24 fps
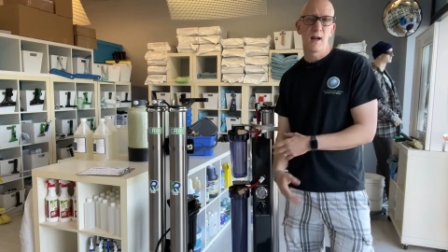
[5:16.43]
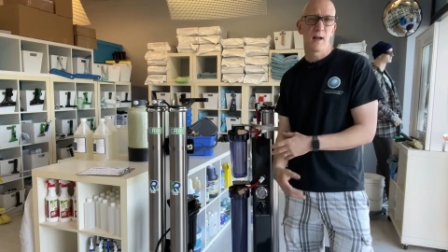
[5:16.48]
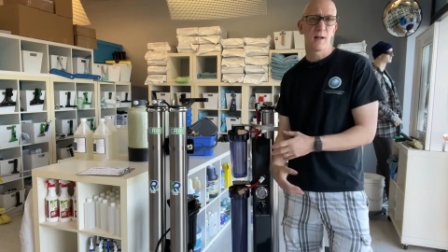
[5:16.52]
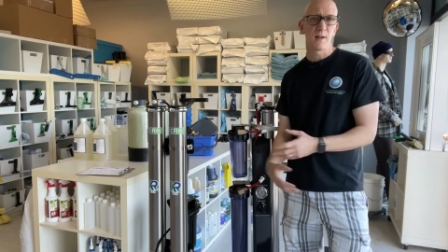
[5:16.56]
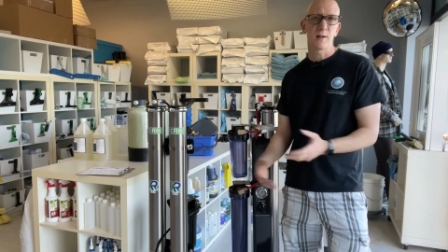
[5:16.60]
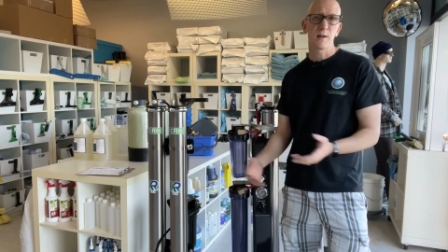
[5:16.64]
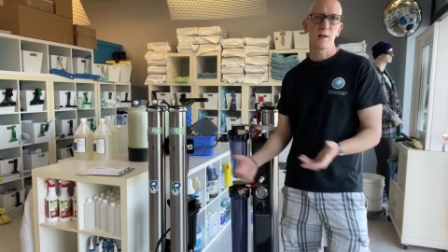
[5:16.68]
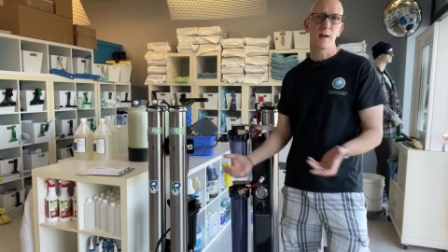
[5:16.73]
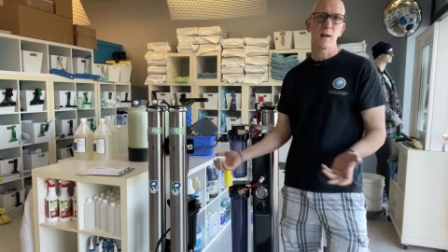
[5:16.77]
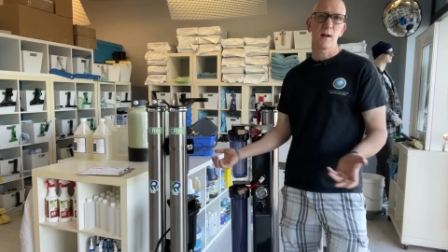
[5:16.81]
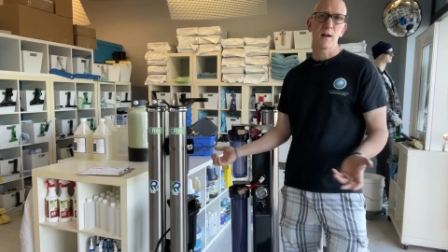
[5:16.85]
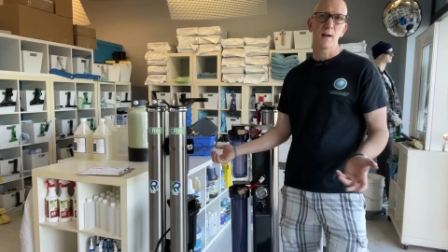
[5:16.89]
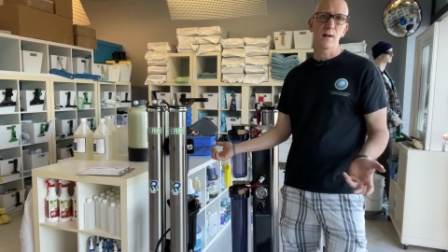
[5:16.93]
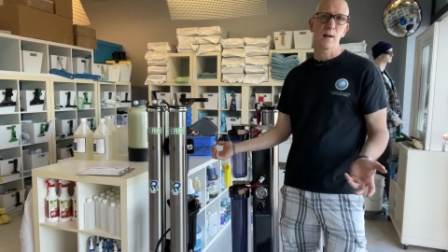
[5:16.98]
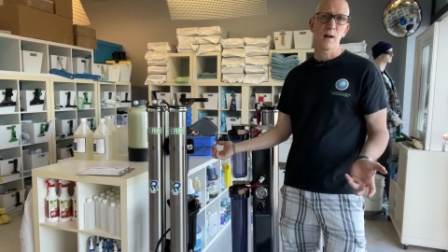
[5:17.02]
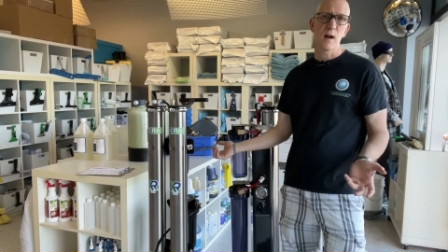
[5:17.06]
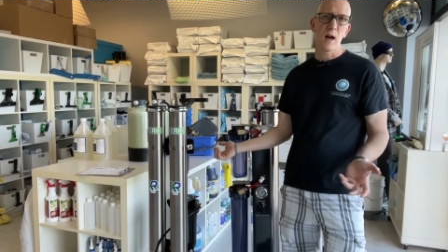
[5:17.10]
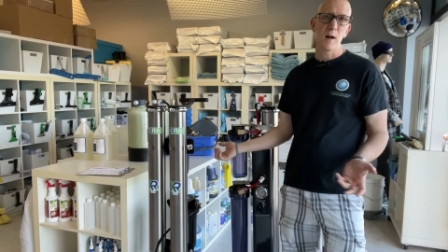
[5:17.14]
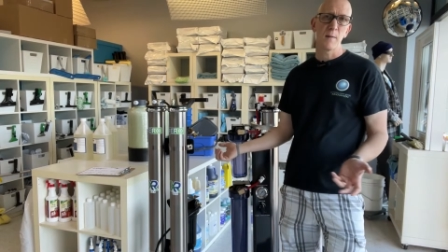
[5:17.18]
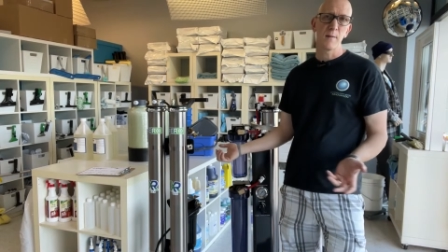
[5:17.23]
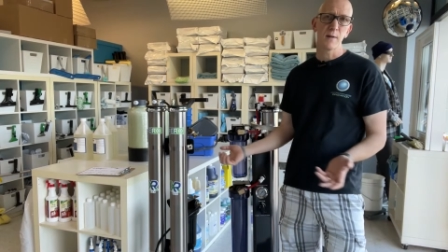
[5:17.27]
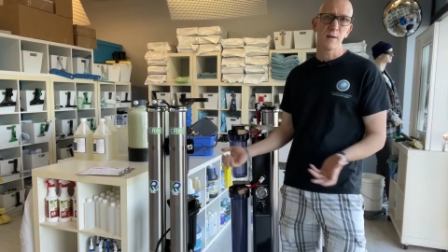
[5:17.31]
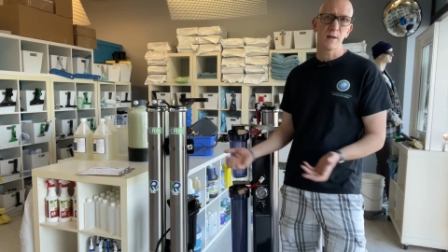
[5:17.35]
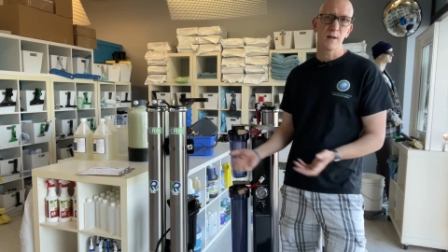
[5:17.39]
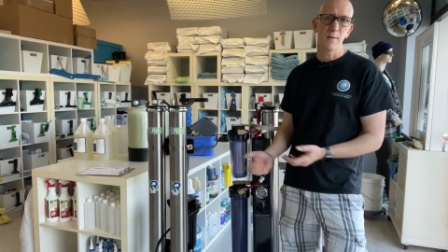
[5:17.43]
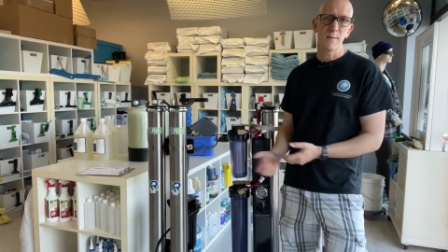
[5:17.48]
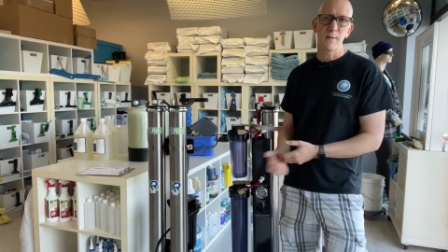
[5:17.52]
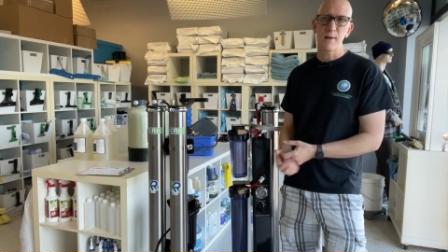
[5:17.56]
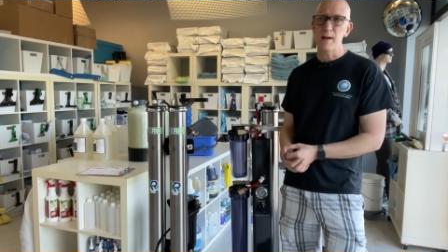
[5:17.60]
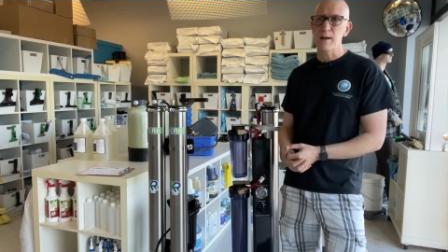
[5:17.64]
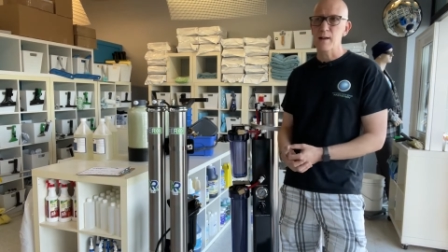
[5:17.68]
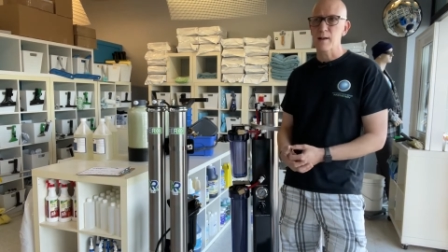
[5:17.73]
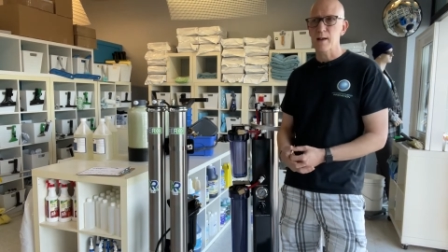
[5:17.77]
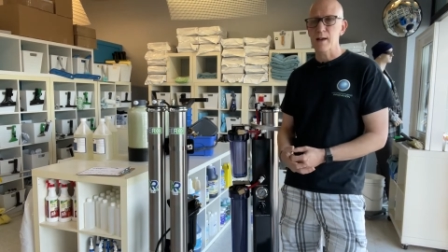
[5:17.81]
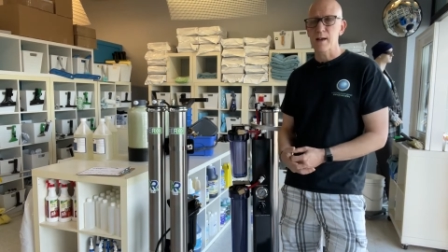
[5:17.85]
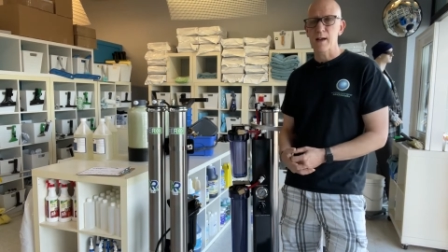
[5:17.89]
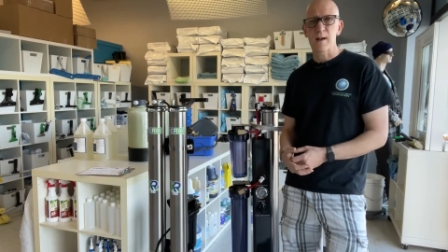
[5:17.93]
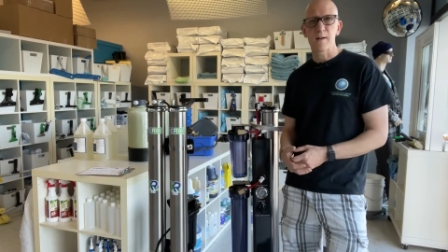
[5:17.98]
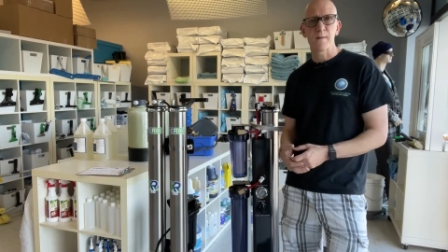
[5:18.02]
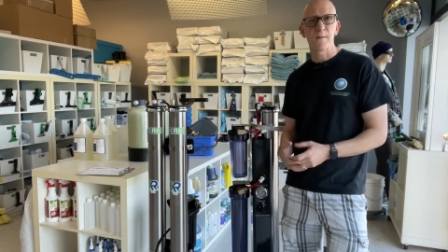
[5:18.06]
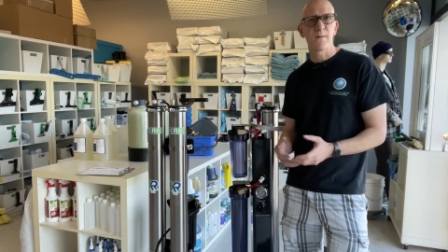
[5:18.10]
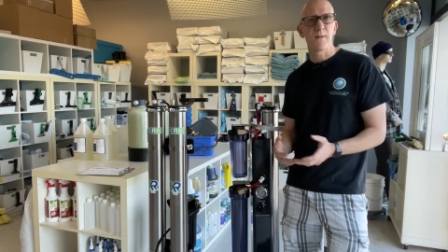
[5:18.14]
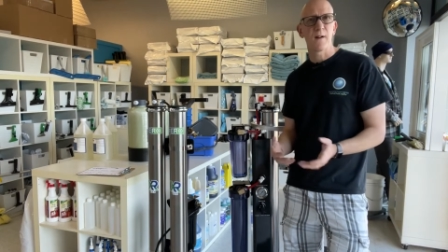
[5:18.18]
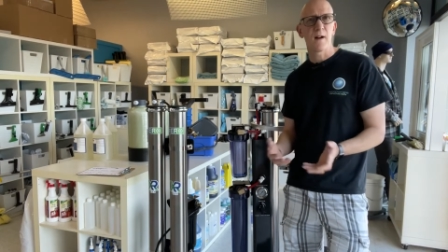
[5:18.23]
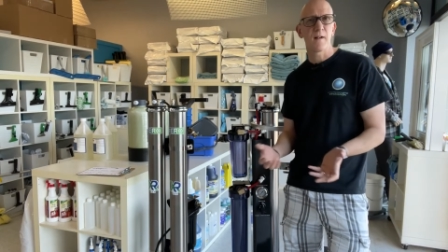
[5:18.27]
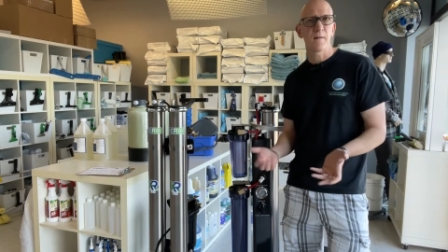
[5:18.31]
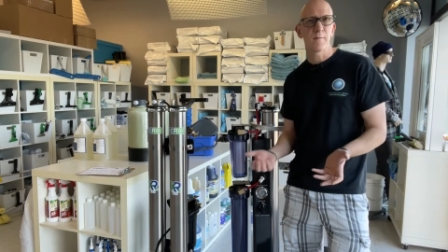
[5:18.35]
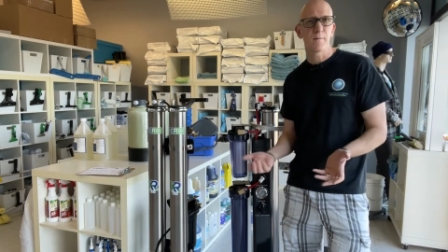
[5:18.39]
it's not uncommon to be like at
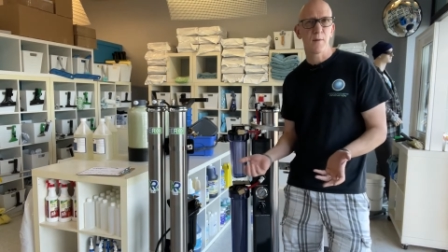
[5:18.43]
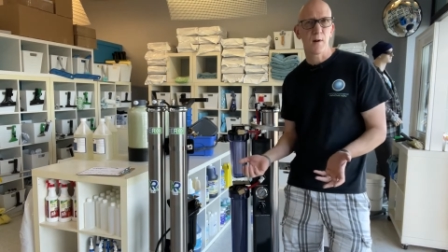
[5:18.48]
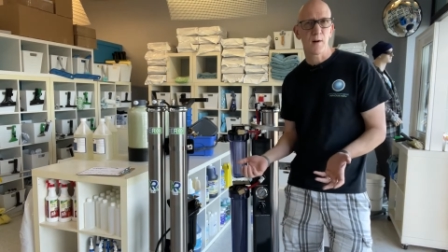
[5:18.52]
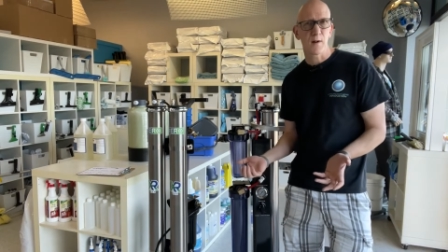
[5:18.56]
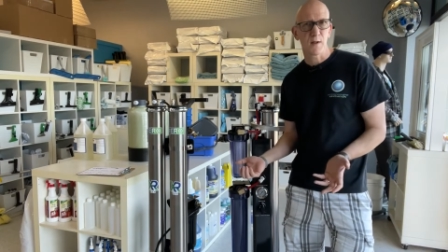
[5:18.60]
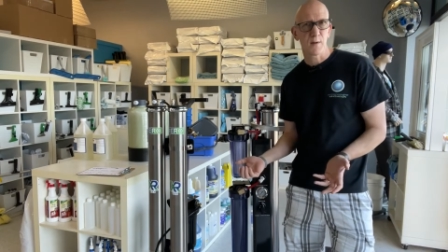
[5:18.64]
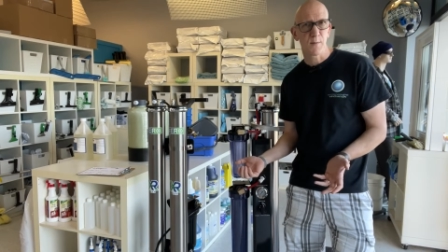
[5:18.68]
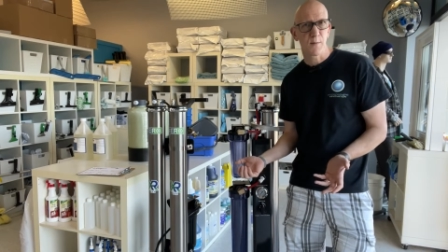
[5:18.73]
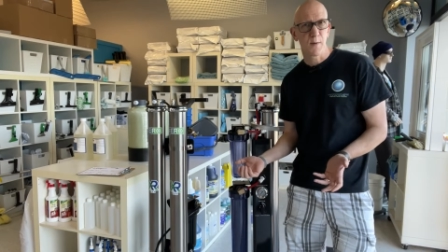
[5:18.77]
five parts